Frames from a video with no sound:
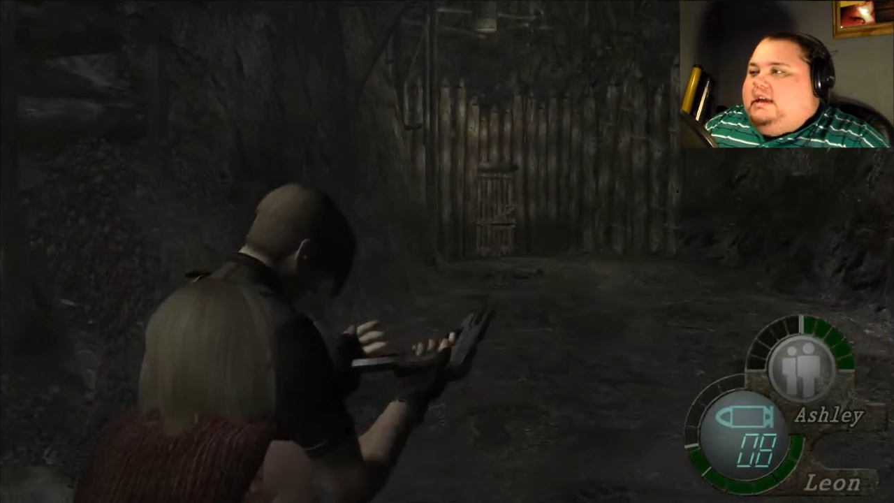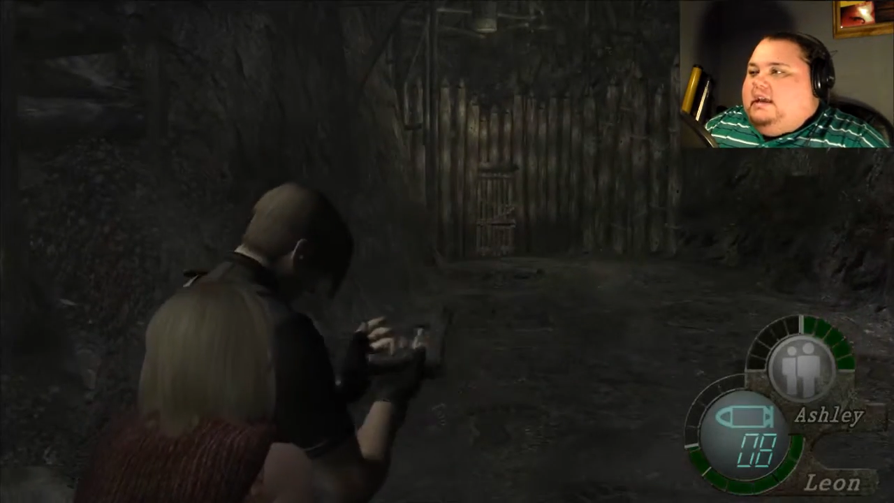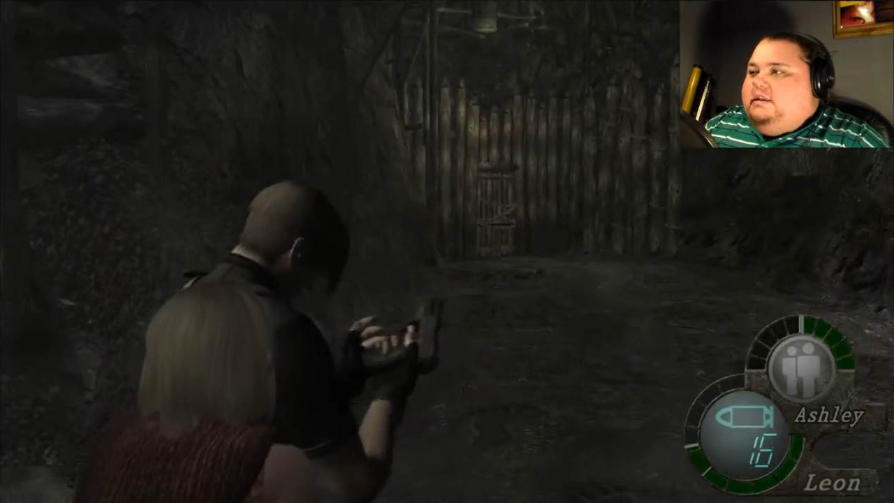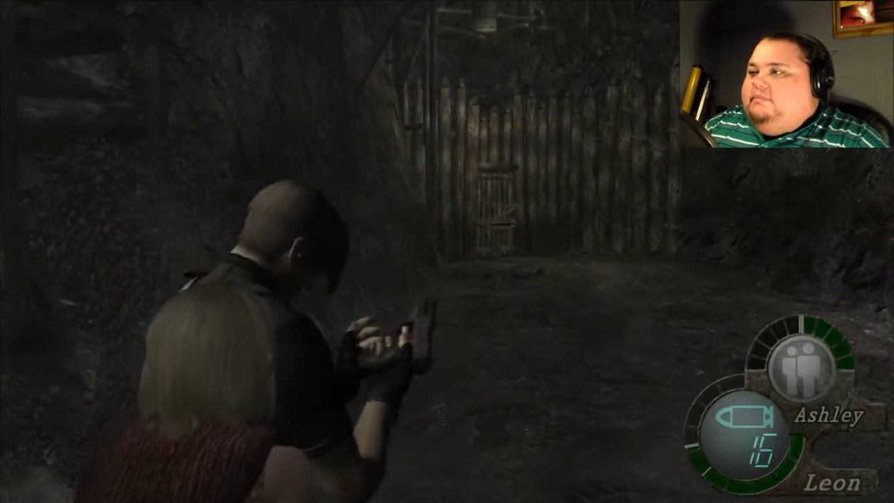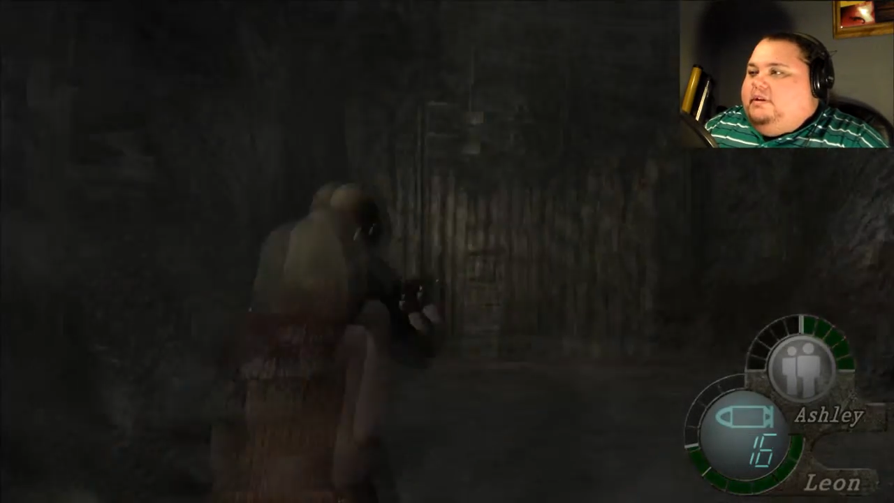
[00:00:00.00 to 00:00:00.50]
guy
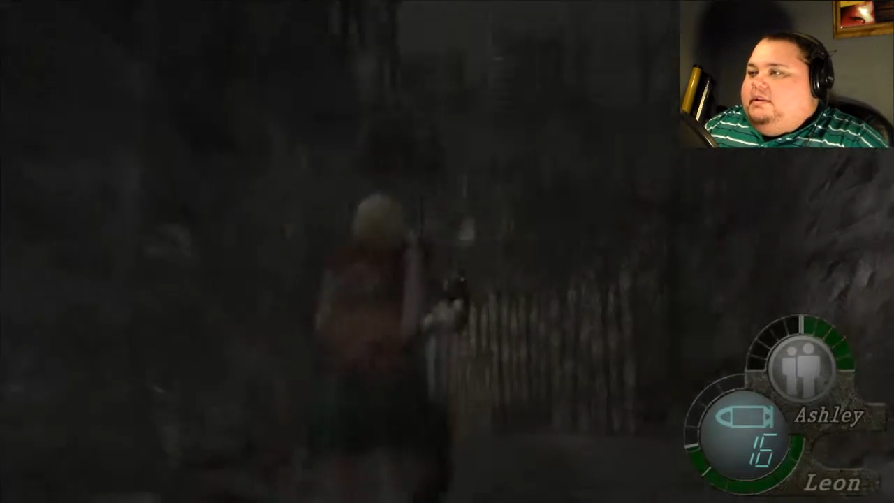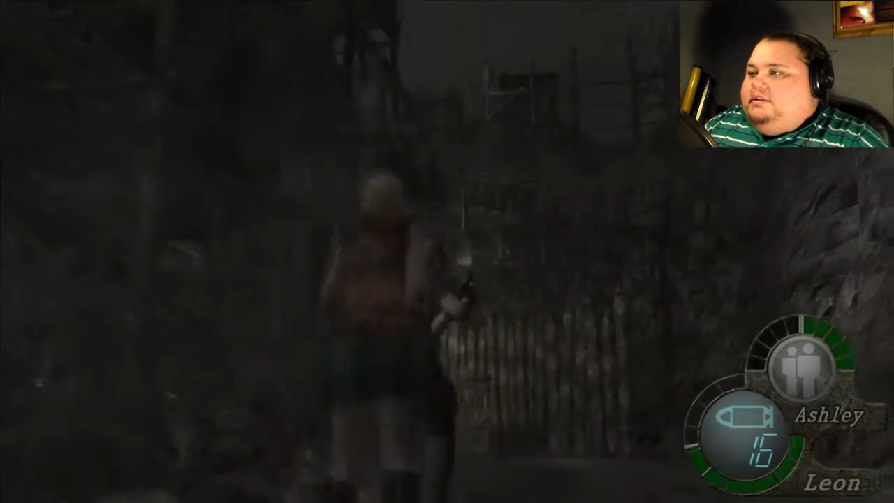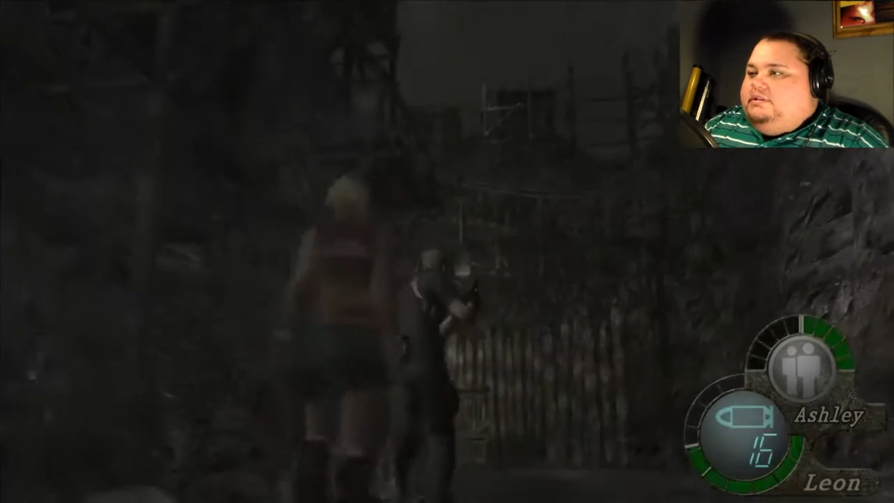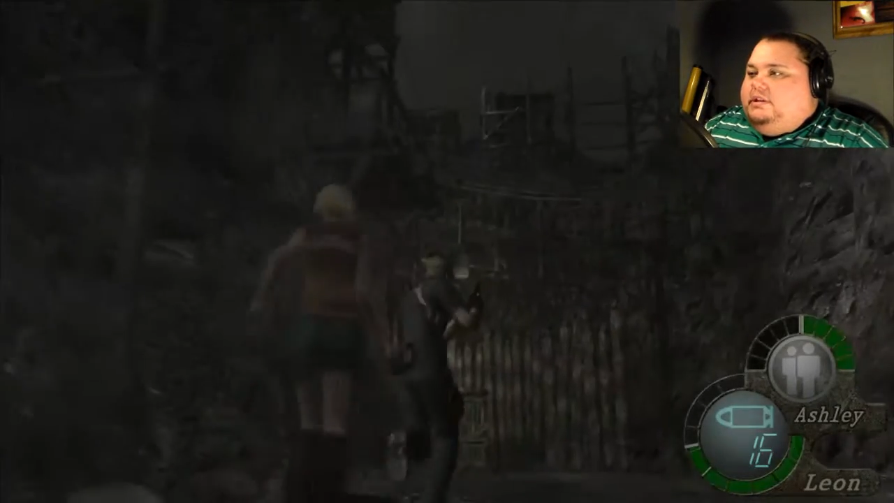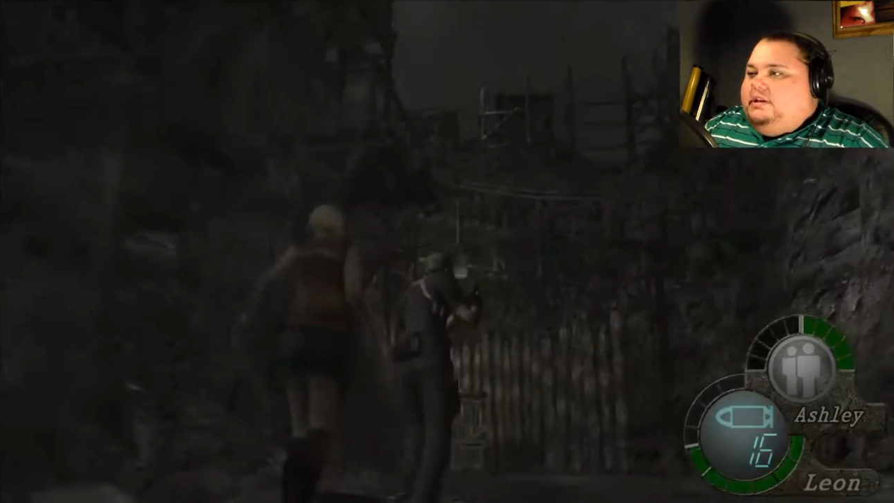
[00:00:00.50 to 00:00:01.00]
I didn't beat
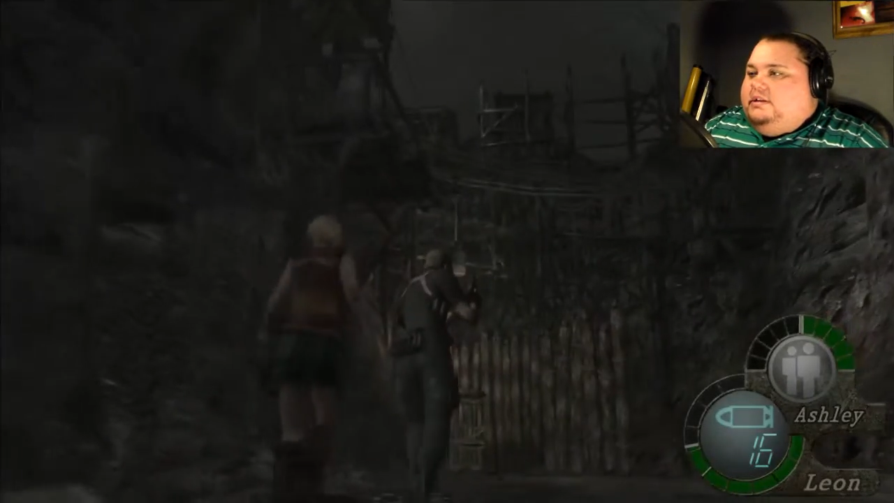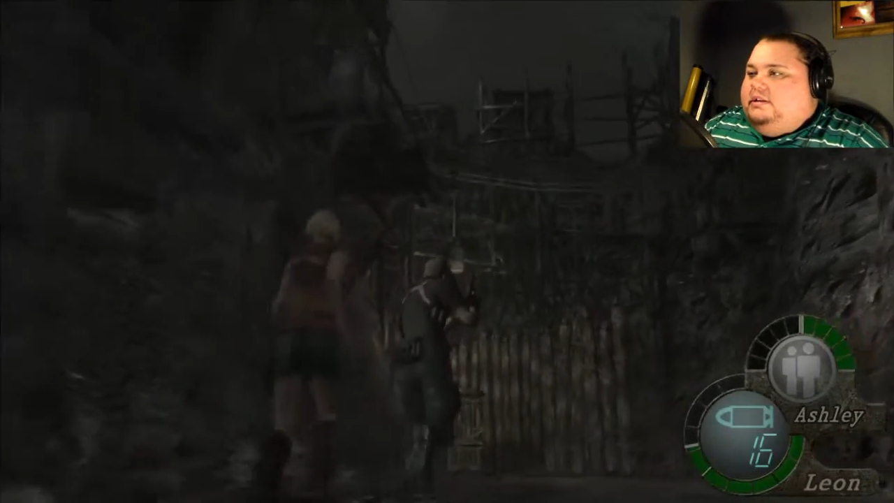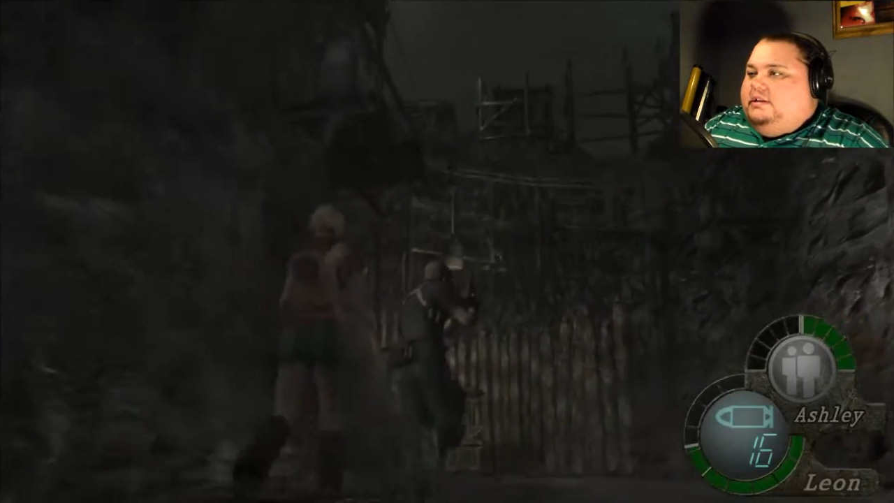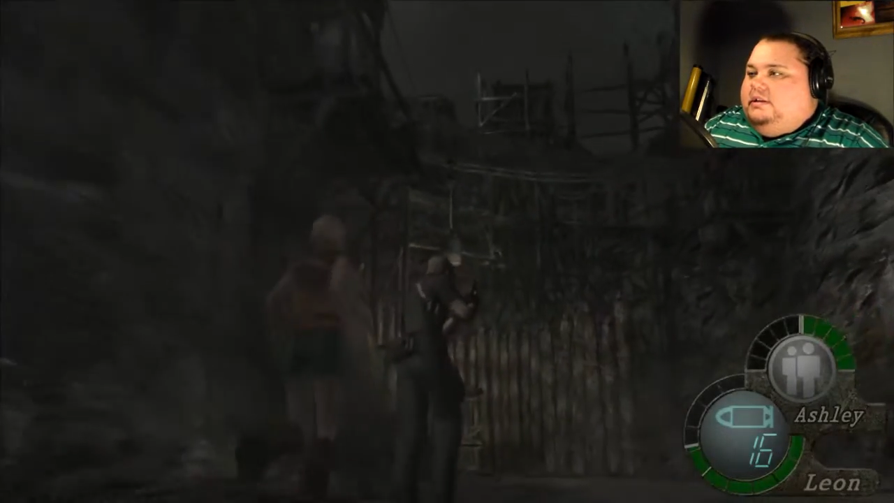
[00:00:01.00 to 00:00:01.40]
legit,